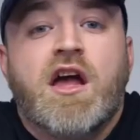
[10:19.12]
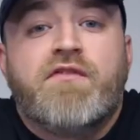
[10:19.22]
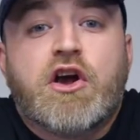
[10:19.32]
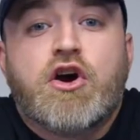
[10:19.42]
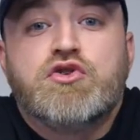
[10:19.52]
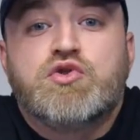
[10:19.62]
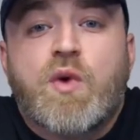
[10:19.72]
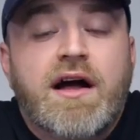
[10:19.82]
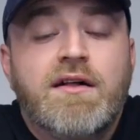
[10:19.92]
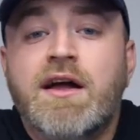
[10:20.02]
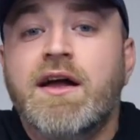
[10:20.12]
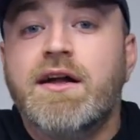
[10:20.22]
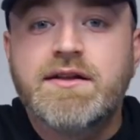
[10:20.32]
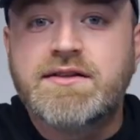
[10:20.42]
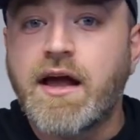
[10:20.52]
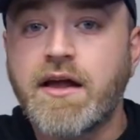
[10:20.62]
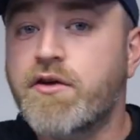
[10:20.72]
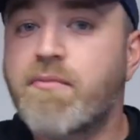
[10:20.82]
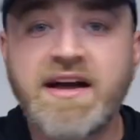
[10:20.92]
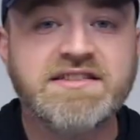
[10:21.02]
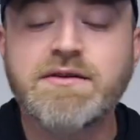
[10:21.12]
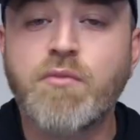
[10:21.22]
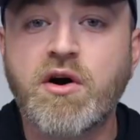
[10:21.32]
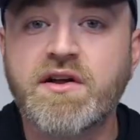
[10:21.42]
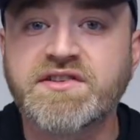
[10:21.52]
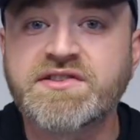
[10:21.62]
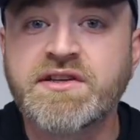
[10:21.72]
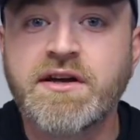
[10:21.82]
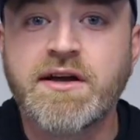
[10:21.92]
If it goes well, you might see more of this.